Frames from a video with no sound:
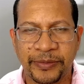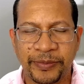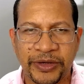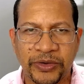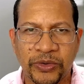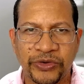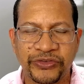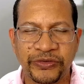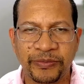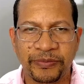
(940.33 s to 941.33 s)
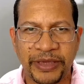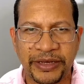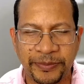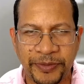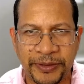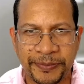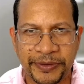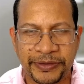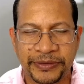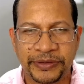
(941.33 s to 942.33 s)
because many
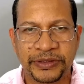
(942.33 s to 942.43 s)
people